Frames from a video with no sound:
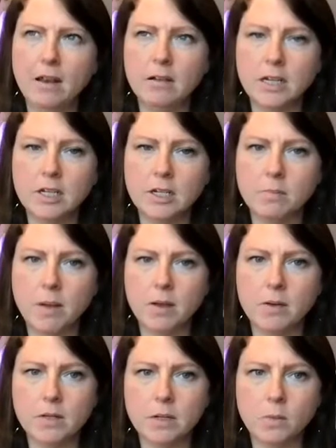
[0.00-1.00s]
long did you
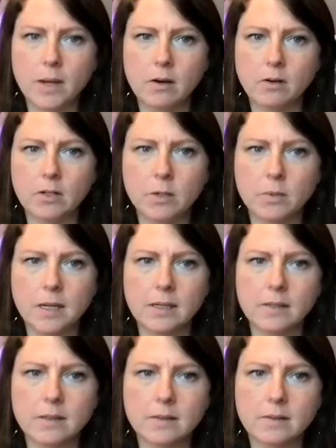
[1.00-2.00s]
post? A week or 2
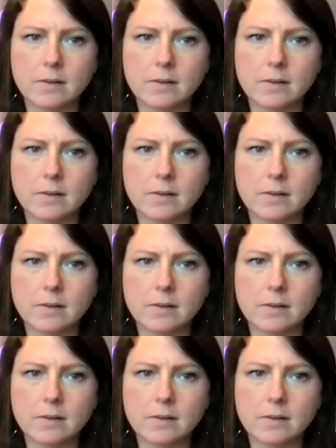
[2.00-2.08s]
weeks?